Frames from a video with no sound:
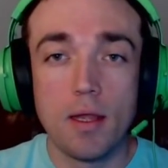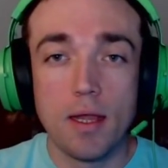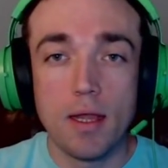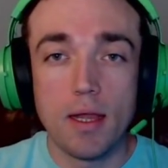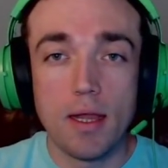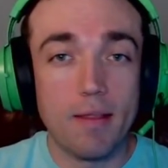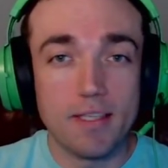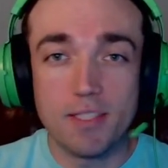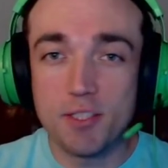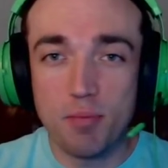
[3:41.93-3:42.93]
And
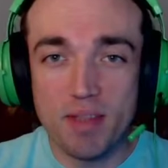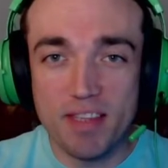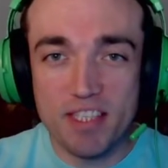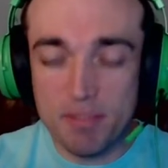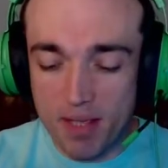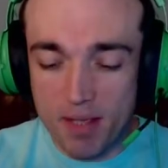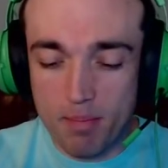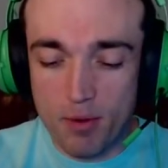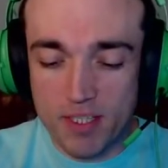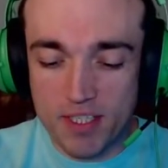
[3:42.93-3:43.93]
let's open these bad
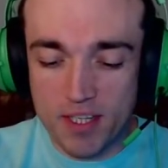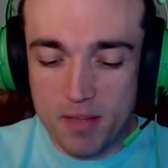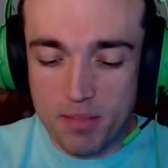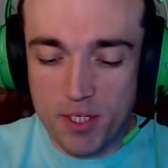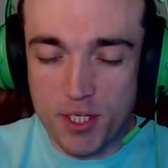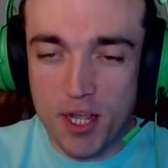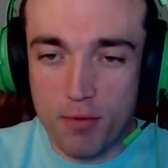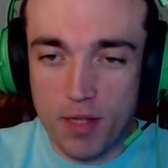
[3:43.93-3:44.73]
boys up, shall we?